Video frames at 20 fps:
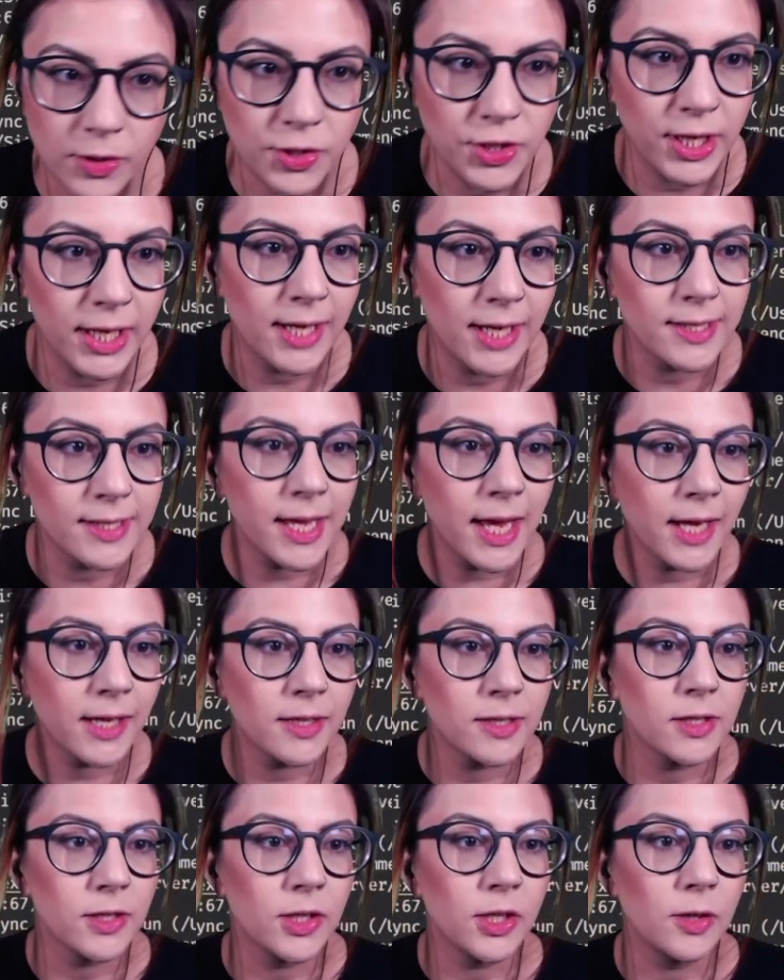
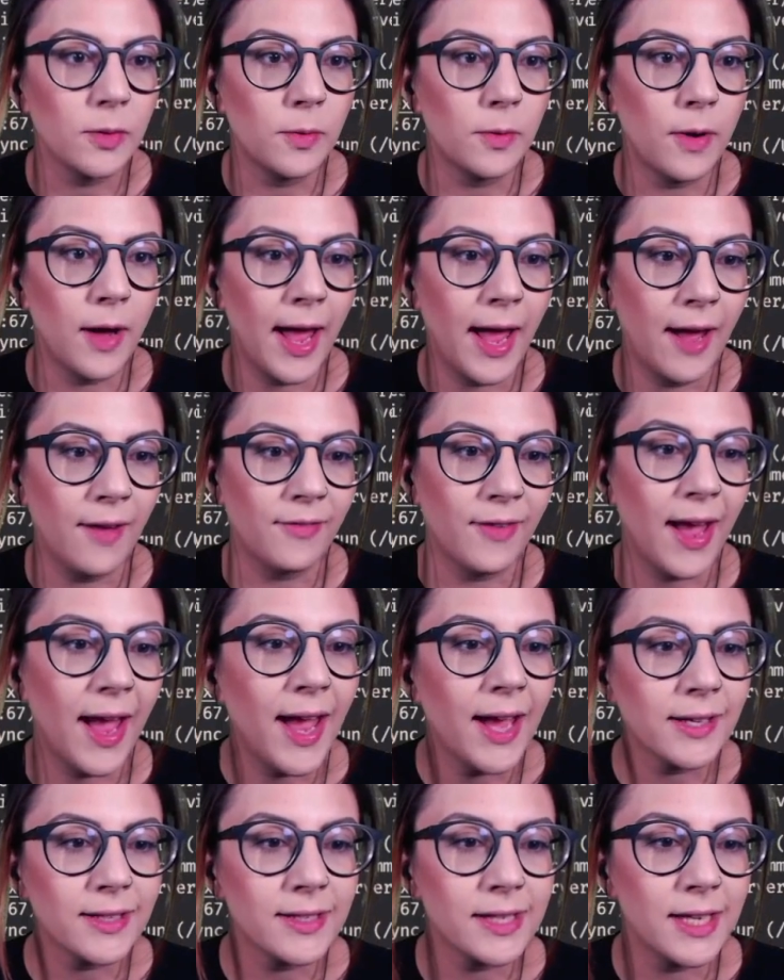JSX you will have
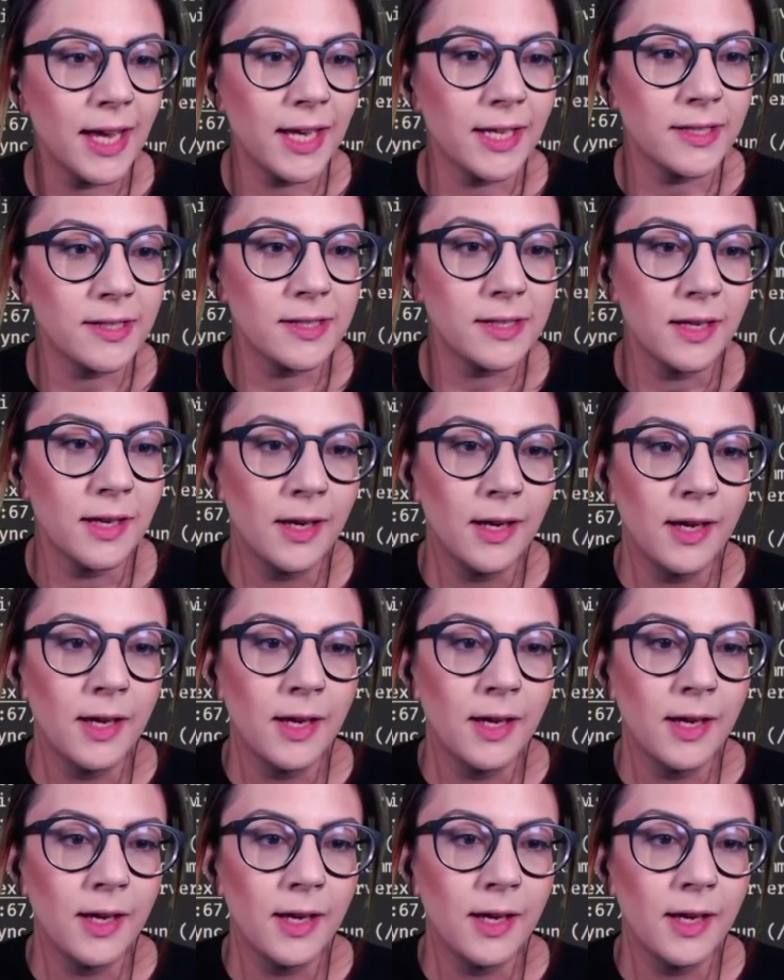access